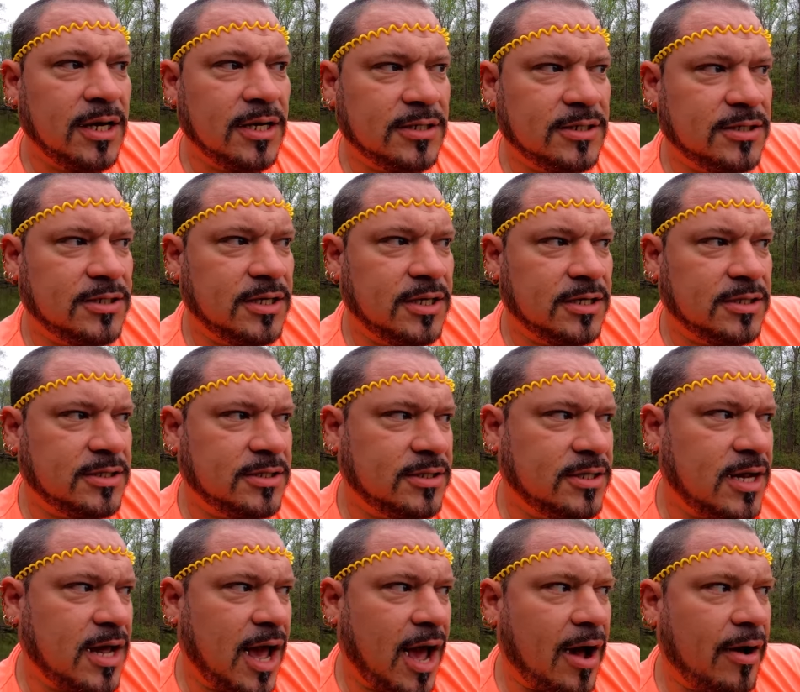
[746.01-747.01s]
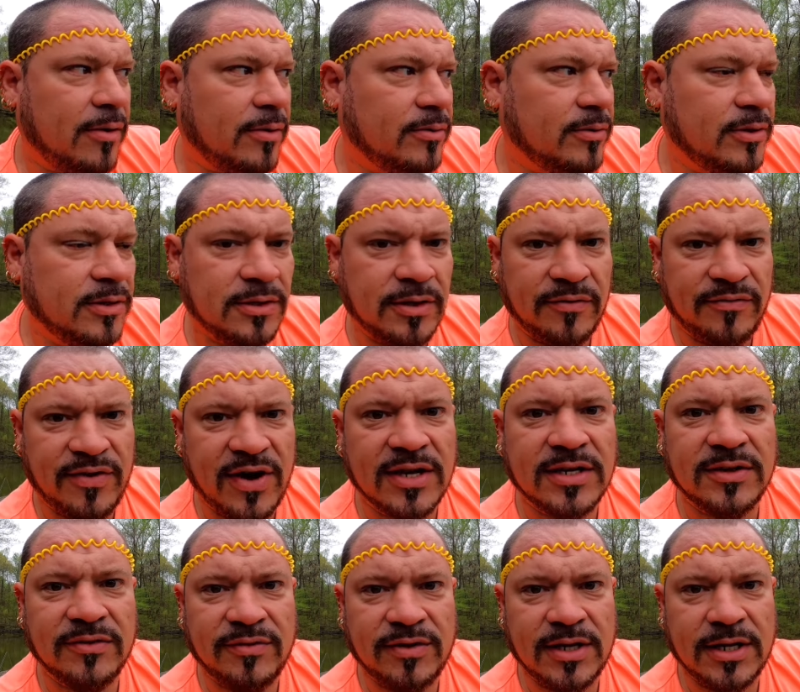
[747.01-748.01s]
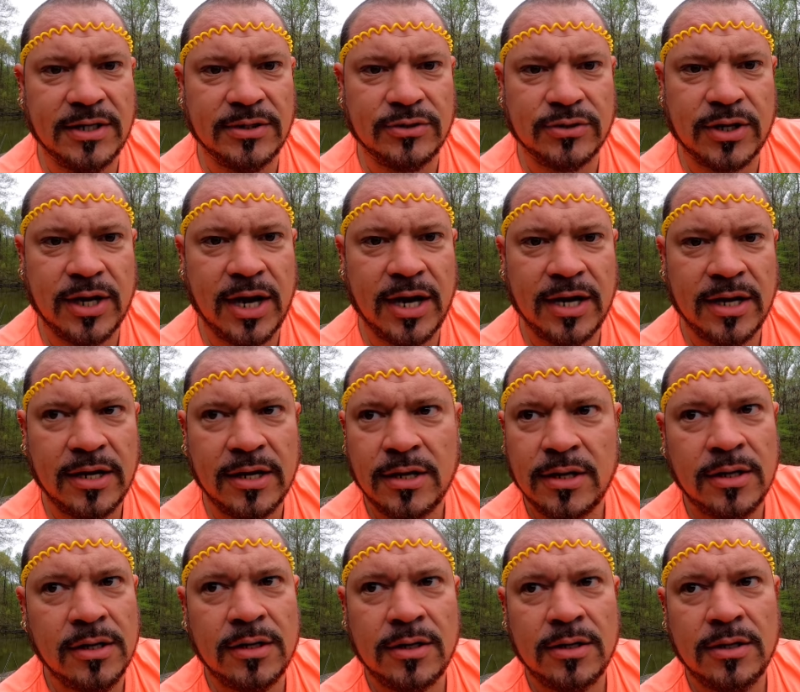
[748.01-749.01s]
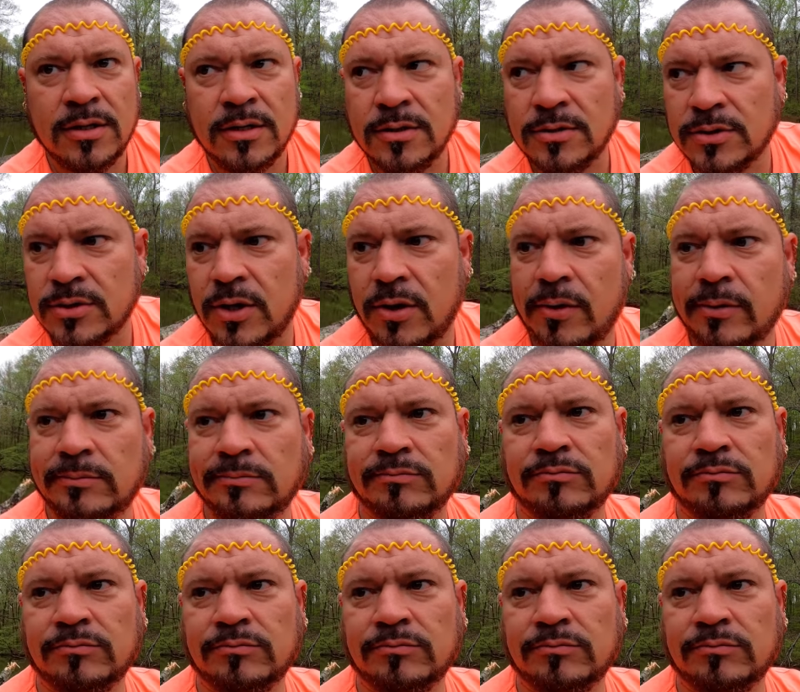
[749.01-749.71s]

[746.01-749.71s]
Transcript: it's it's how effective it is okay so